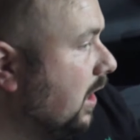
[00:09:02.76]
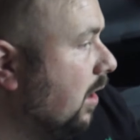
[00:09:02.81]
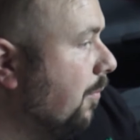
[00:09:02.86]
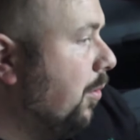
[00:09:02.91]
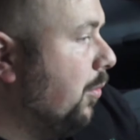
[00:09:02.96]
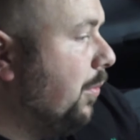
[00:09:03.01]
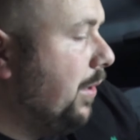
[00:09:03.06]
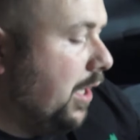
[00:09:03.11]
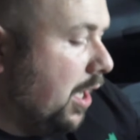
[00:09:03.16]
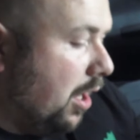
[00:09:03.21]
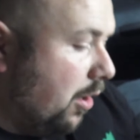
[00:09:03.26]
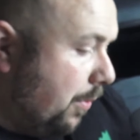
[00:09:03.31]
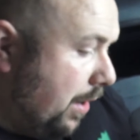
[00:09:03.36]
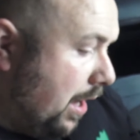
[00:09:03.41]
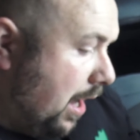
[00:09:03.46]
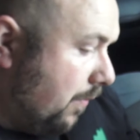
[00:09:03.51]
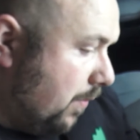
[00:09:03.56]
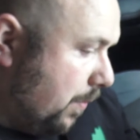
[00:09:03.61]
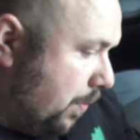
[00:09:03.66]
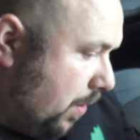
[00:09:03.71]
But we know we
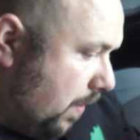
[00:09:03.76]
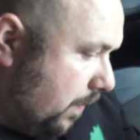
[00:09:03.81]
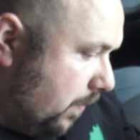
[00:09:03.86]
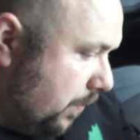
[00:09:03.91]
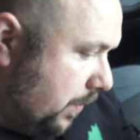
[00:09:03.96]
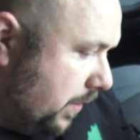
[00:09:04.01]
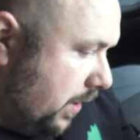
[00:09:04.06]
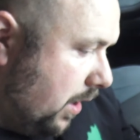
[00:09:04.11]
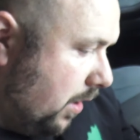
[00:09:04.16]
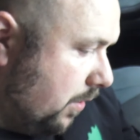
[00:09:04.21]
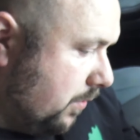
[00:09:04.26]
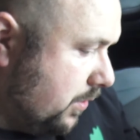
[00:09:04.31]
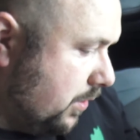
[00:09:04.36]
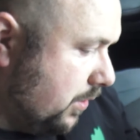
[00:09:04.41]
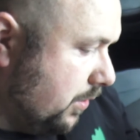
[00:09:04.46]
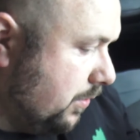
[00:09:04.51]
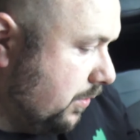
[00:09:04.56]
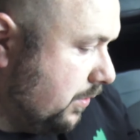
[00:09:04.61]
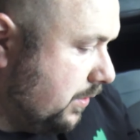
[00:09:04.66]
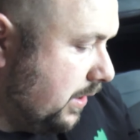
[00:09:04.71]
have a problem with the
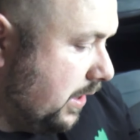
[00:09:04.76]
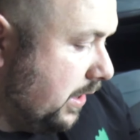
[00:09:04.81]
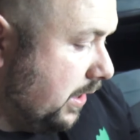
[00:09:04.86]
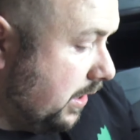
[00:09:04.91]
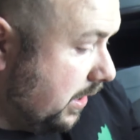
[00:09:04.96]
O2s in